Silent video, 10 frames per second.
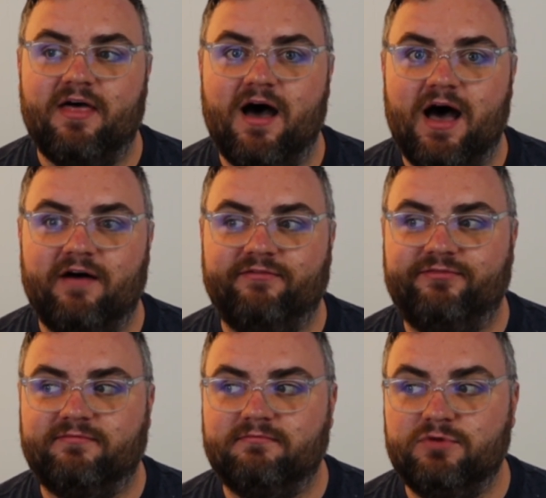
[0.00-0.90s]
of
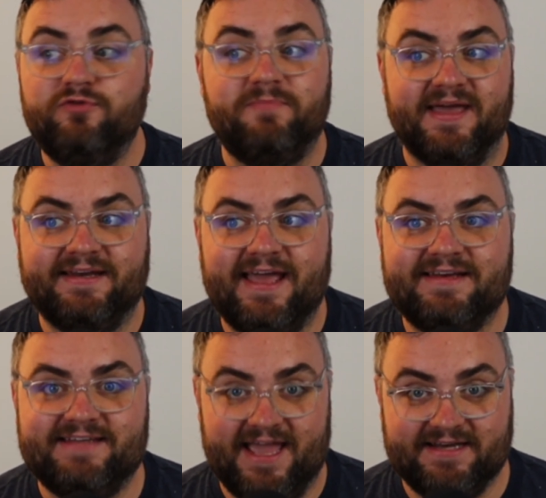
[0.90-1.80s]
movement and
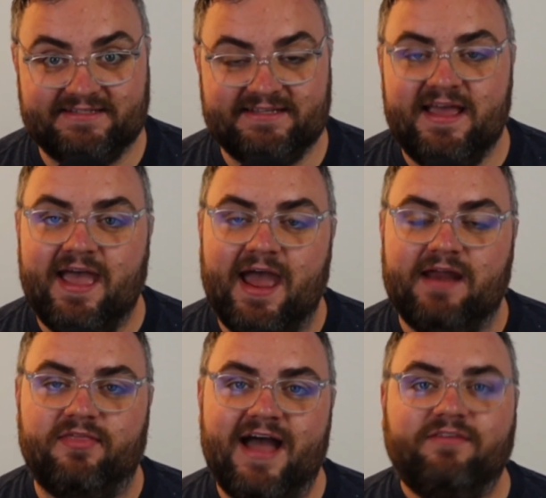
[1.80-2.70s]
dance.
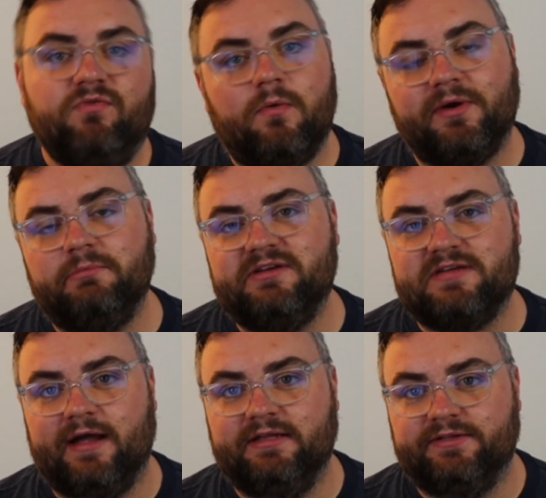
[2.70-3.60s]
And that's what we're going to be
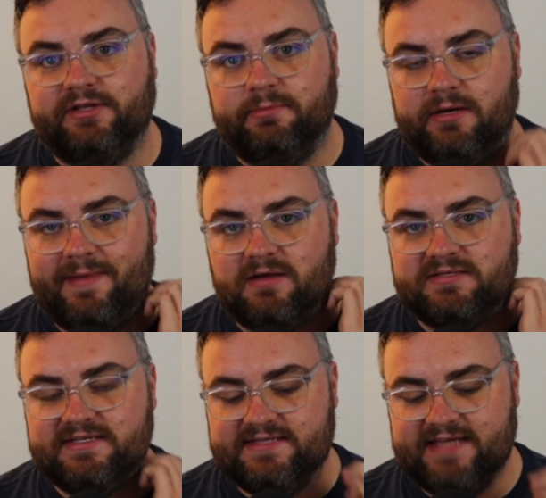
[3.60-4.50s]
talking a little bit about
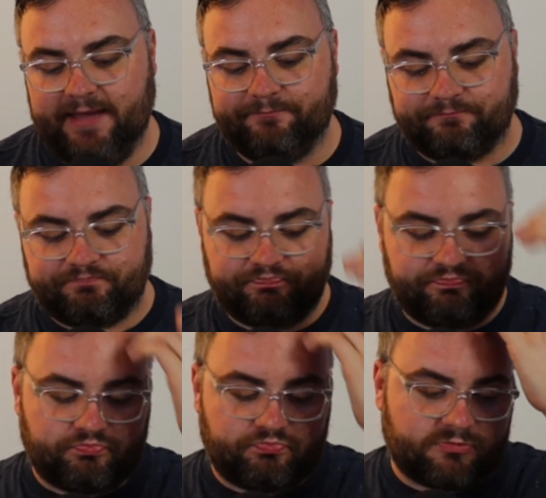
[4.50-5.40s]
today.
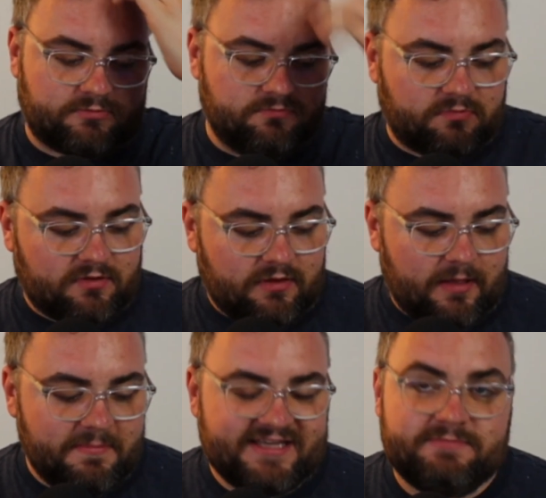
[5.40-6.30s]

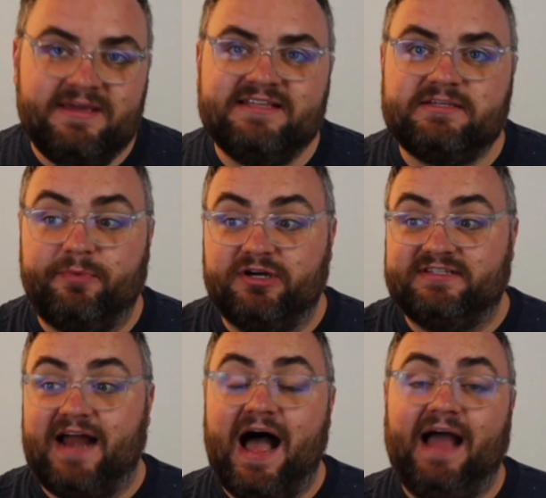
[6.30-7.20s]
Because me as a
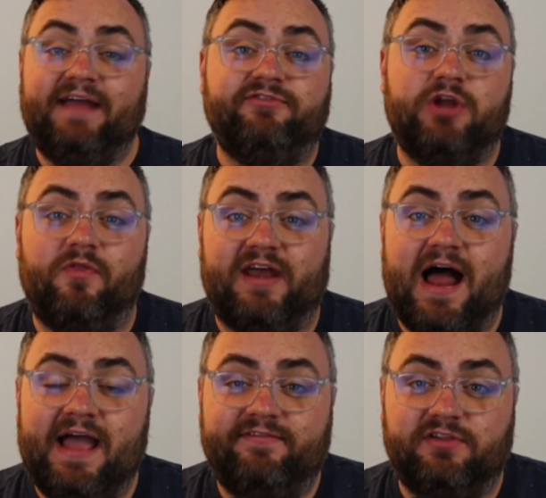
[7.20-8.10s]
person, I know that
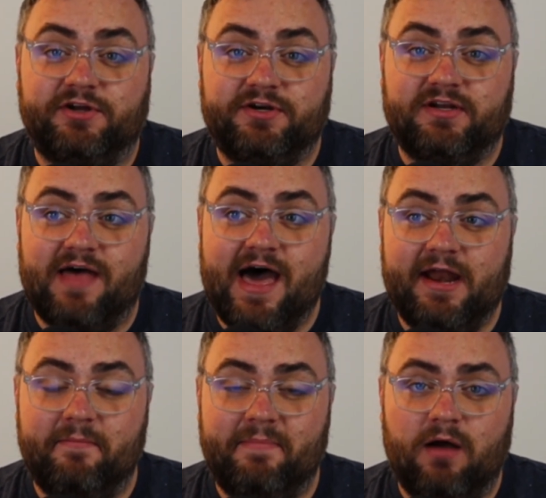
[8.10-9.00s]
I've learned a lot
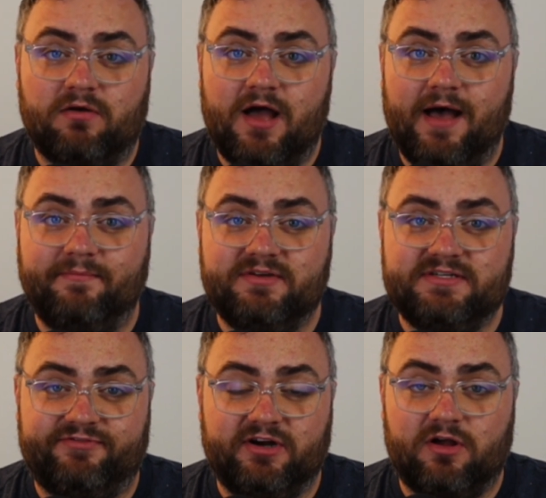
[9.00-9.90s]
about
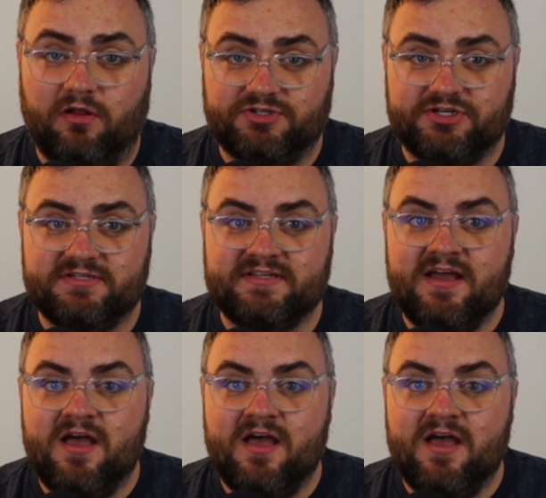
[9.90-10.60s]
different cultures